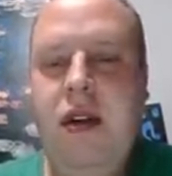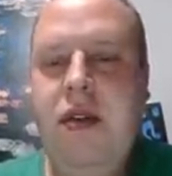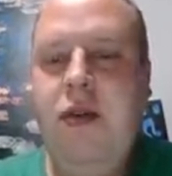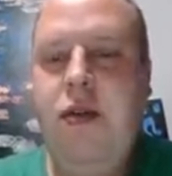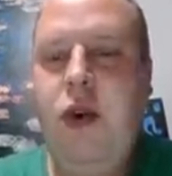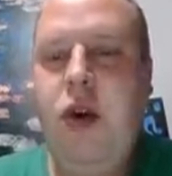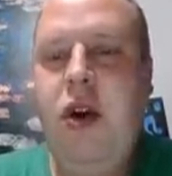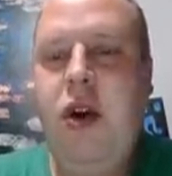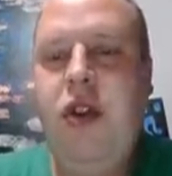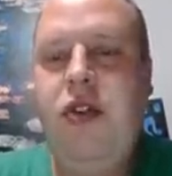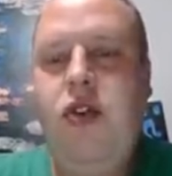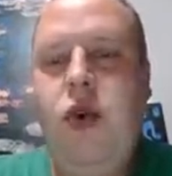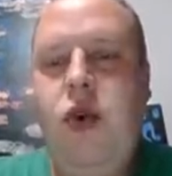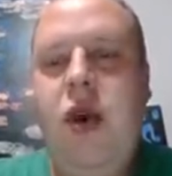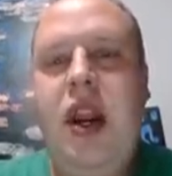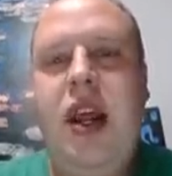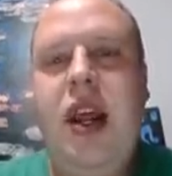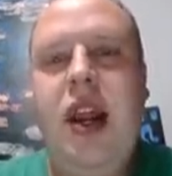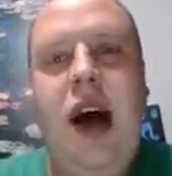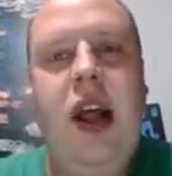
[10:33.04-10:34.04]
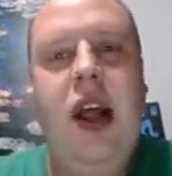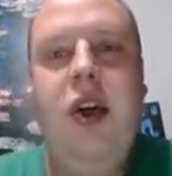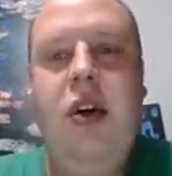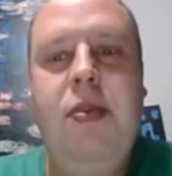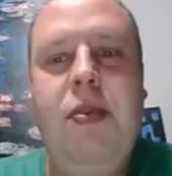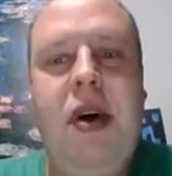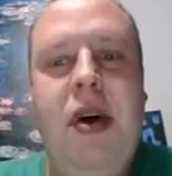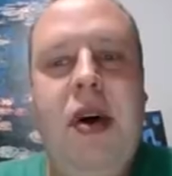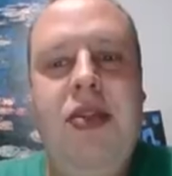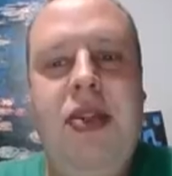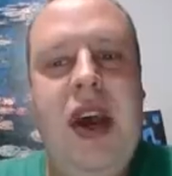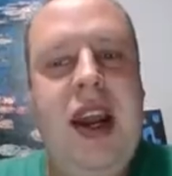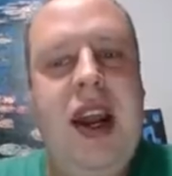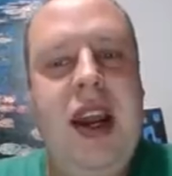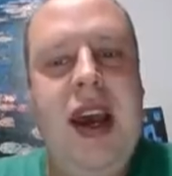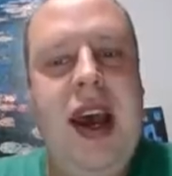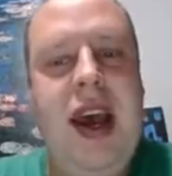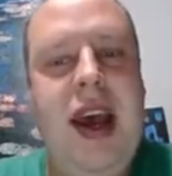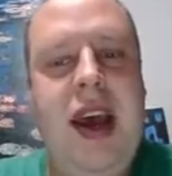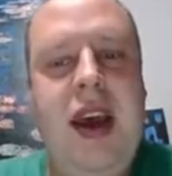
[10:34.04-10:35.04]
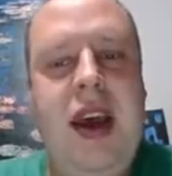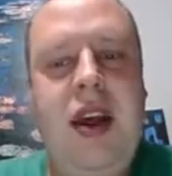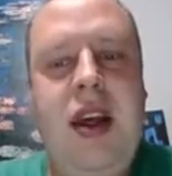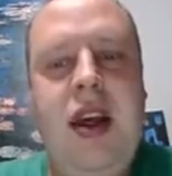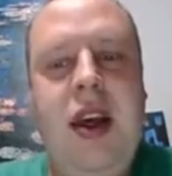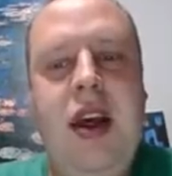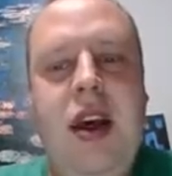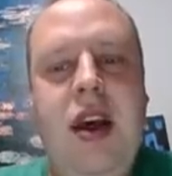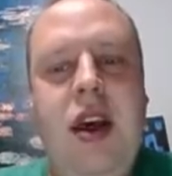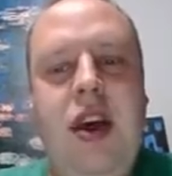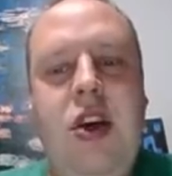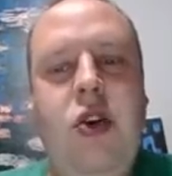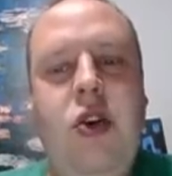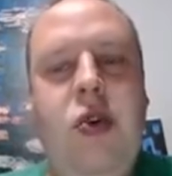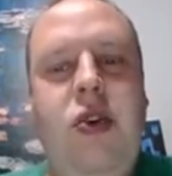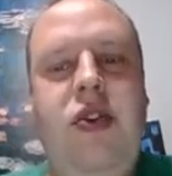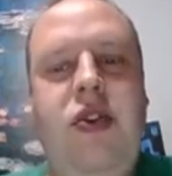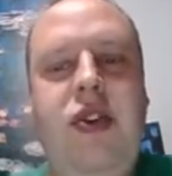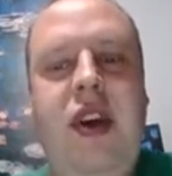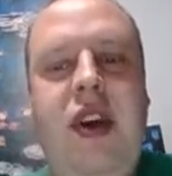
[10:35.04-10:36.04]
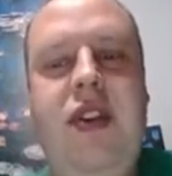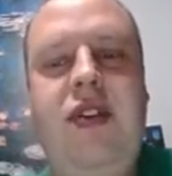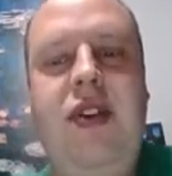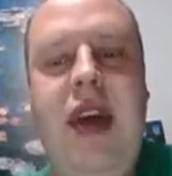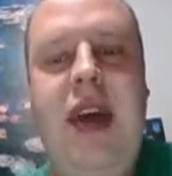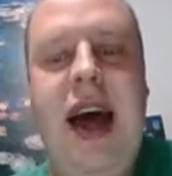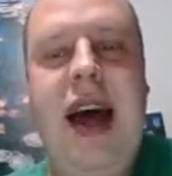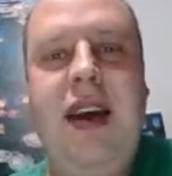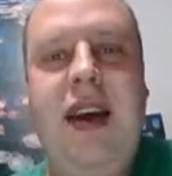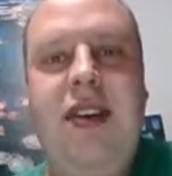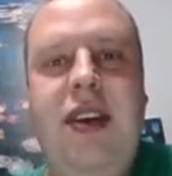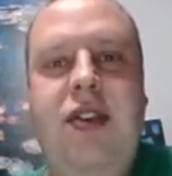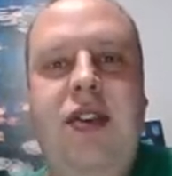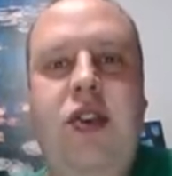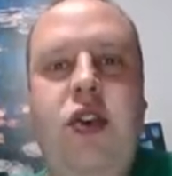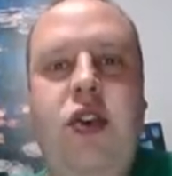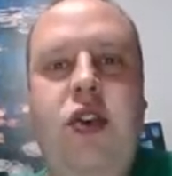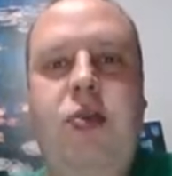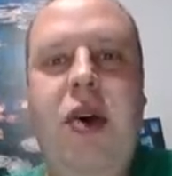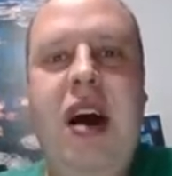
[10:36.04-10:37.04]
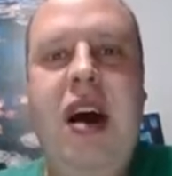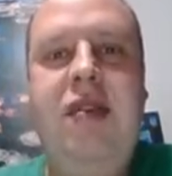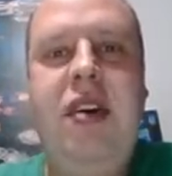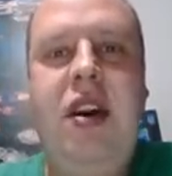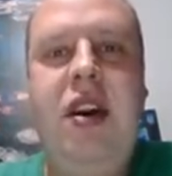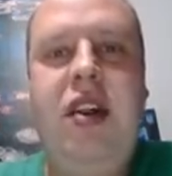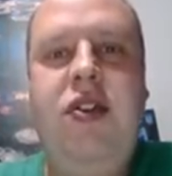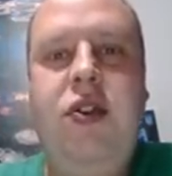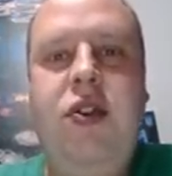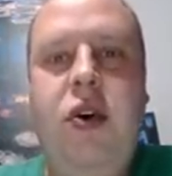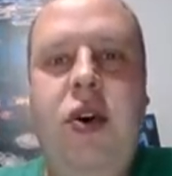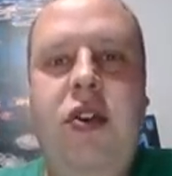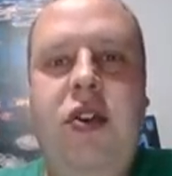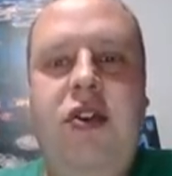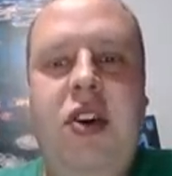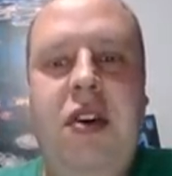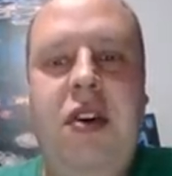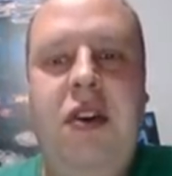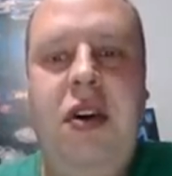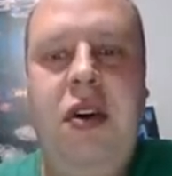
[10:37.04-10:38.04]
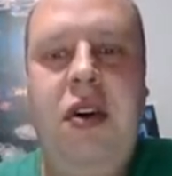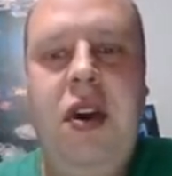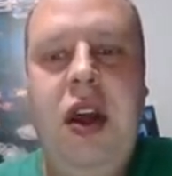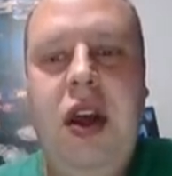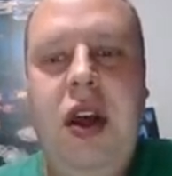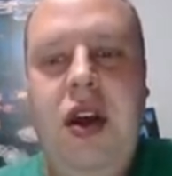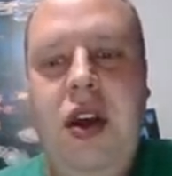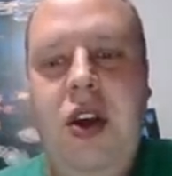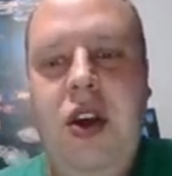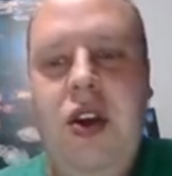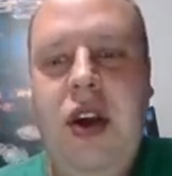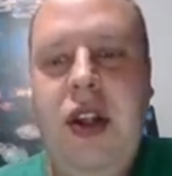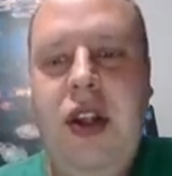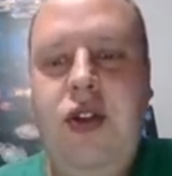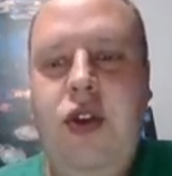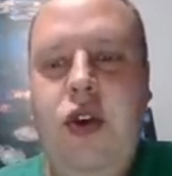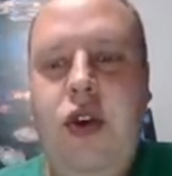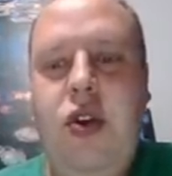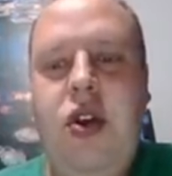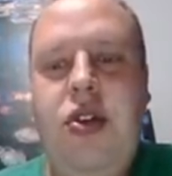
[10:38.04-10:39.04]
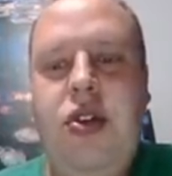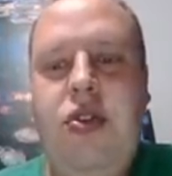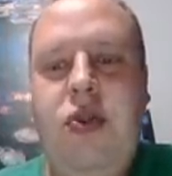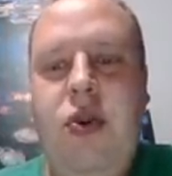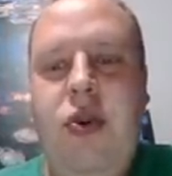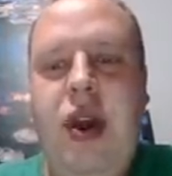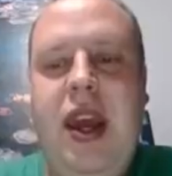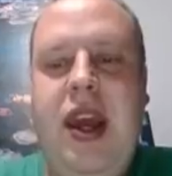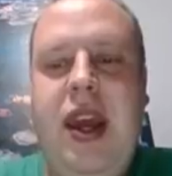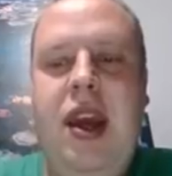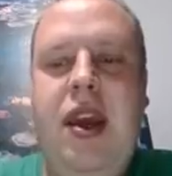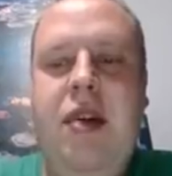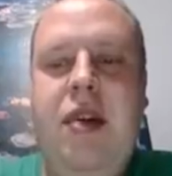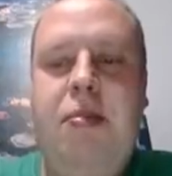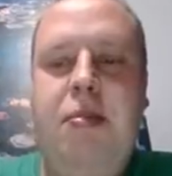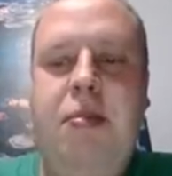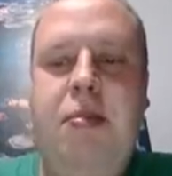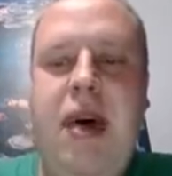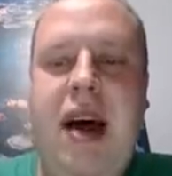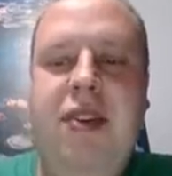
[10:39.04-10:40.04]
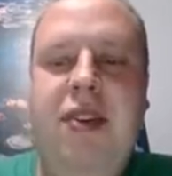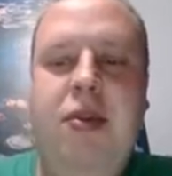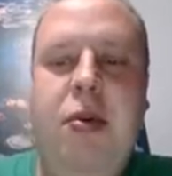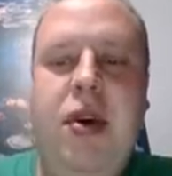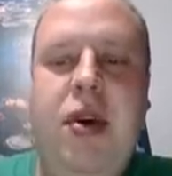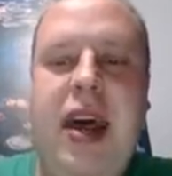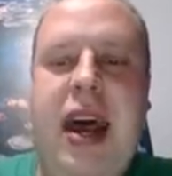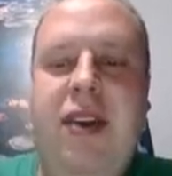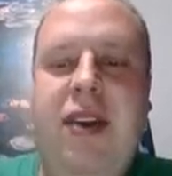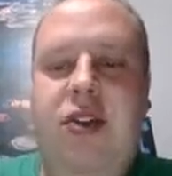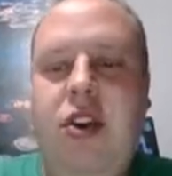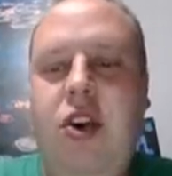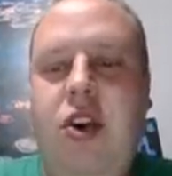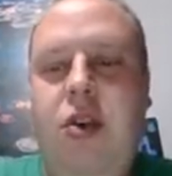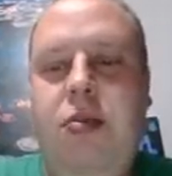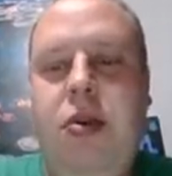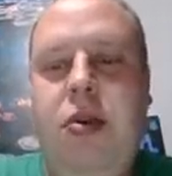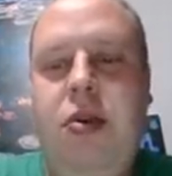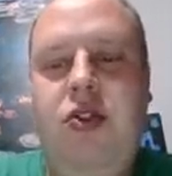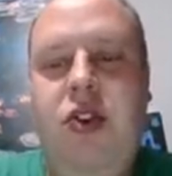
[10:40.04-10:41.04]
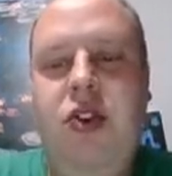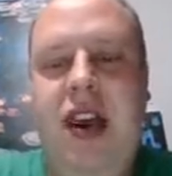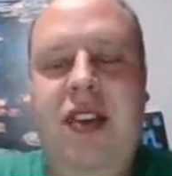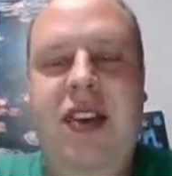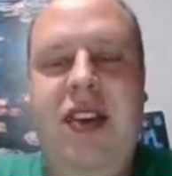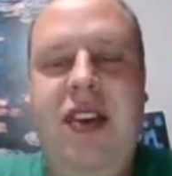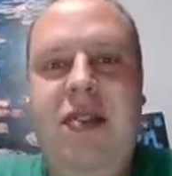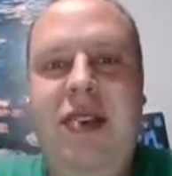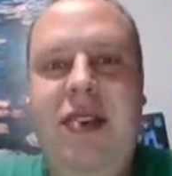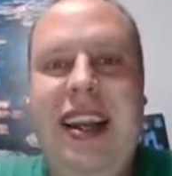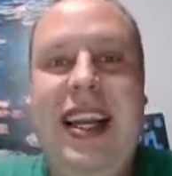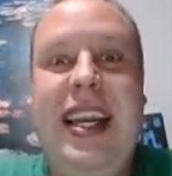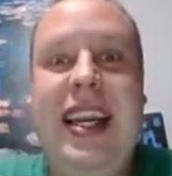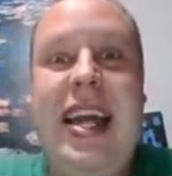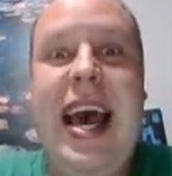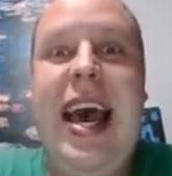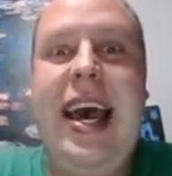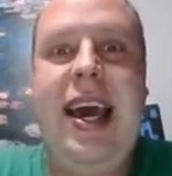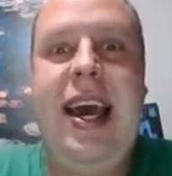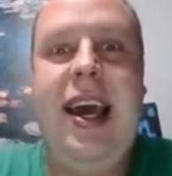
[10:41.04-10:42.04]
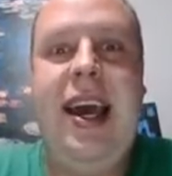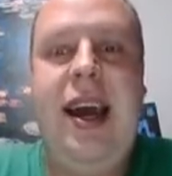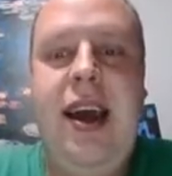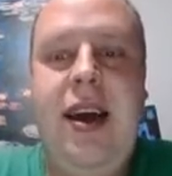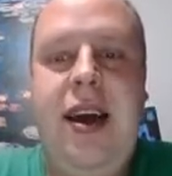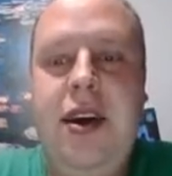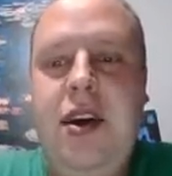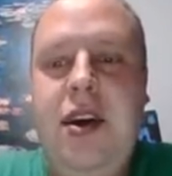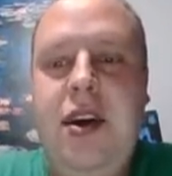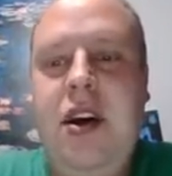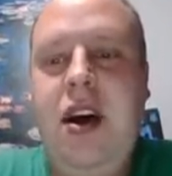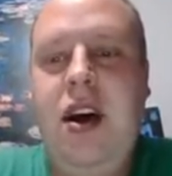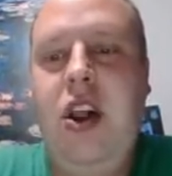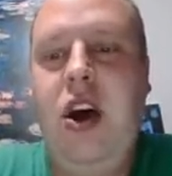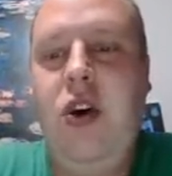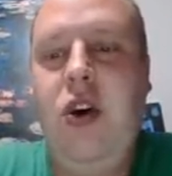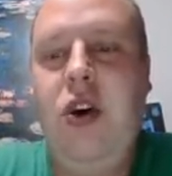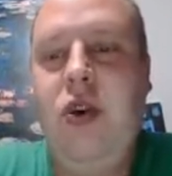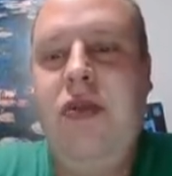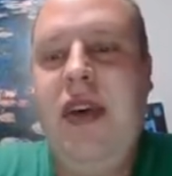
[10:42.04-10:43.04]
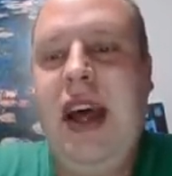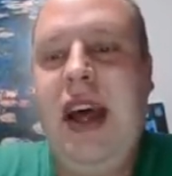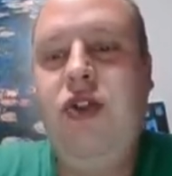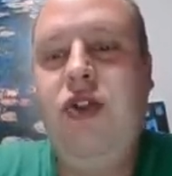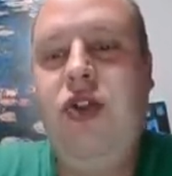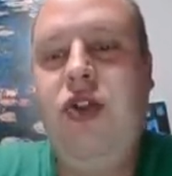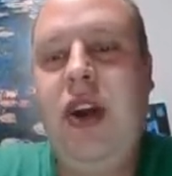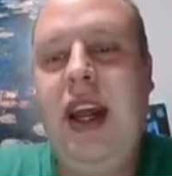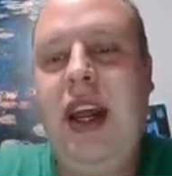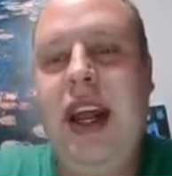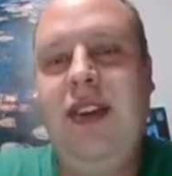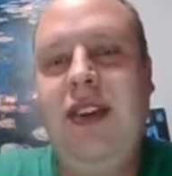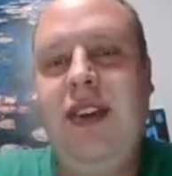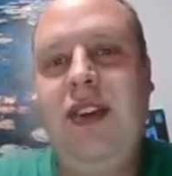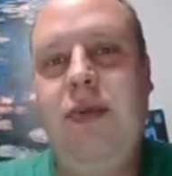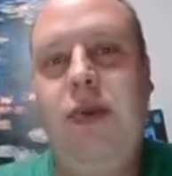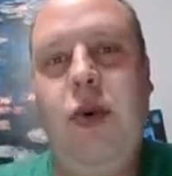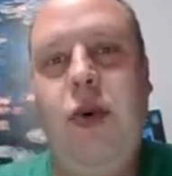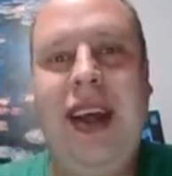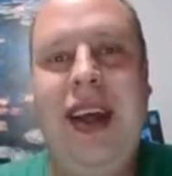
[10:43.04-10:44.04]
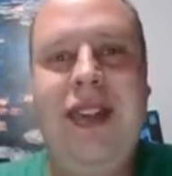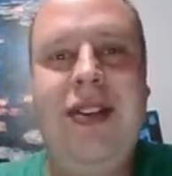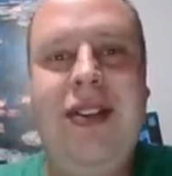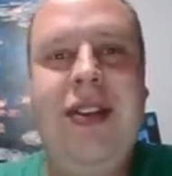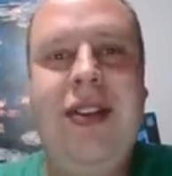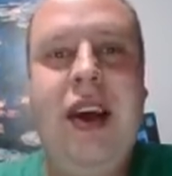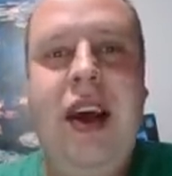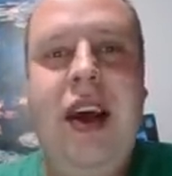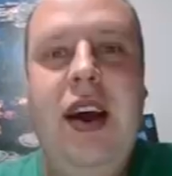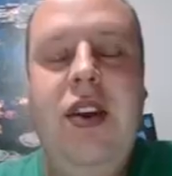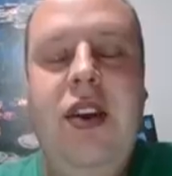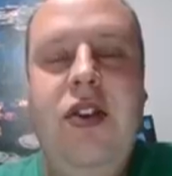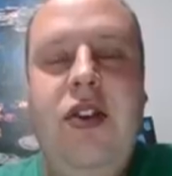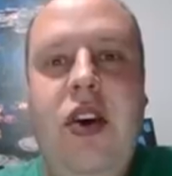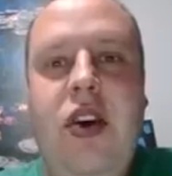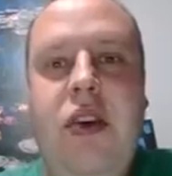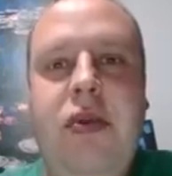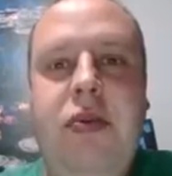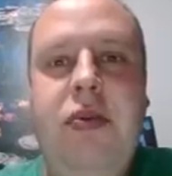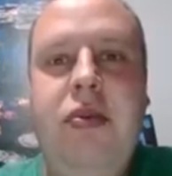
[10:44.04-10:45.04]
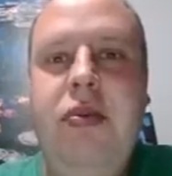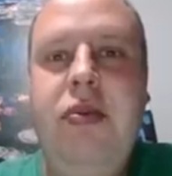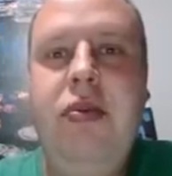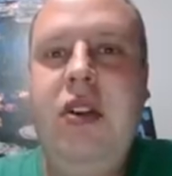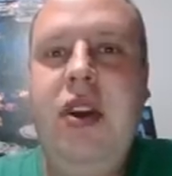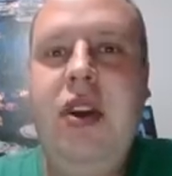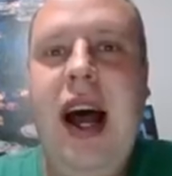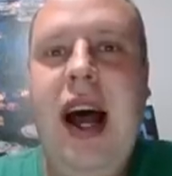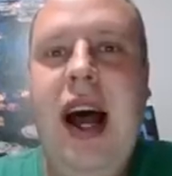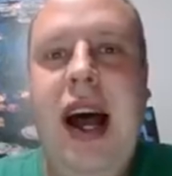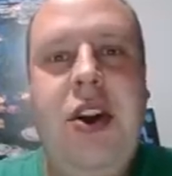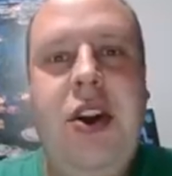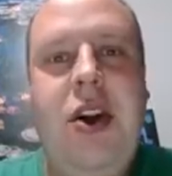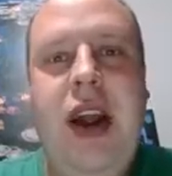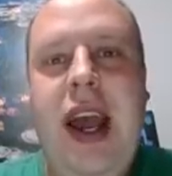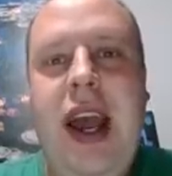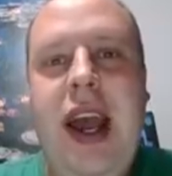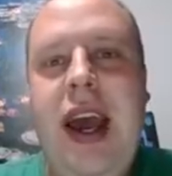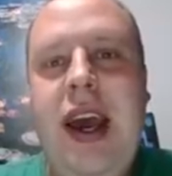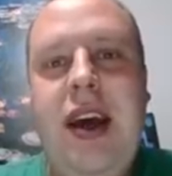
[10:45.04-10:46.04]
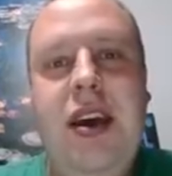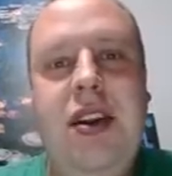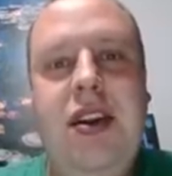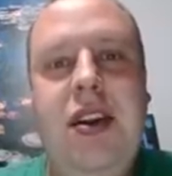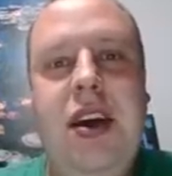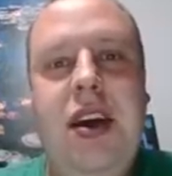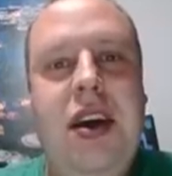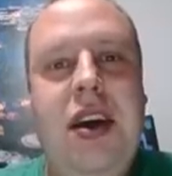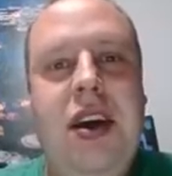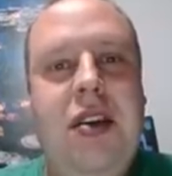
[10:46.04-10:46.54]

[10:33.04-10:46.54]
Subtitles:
For the $20 a month Theta Gang, you'll receive access to the private Discord server. You'll get 2 to 3 possible cash secured put trades every day, along with entry and exit points. So guide your hand.